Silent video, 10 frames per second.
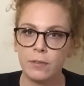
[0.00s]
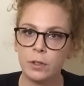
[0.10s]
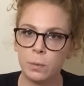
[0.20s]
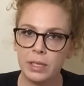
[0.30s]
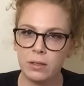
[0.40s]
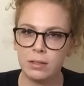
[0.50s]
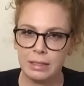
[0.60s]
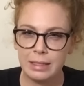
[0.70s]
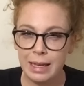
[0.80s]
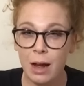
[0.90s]
of your wheels
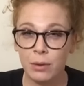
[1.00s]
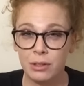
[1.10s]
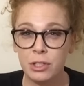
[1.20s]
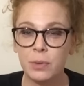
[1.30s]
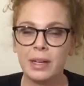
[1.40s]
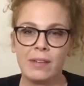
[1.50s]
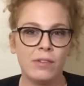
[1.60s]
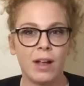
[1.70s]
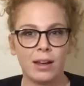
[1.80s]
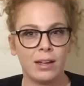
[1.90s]
and see how they're doing, if
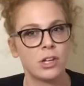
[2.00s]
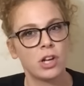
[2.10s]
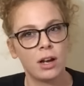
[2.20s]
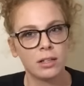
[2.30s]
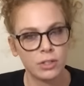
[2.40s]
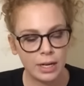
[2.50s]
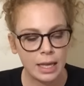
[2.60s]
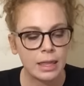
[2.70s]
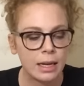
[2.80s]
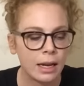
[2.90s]
you've got any chunks or
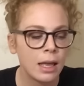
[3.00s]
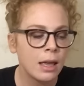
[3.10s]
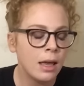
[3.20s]
anything.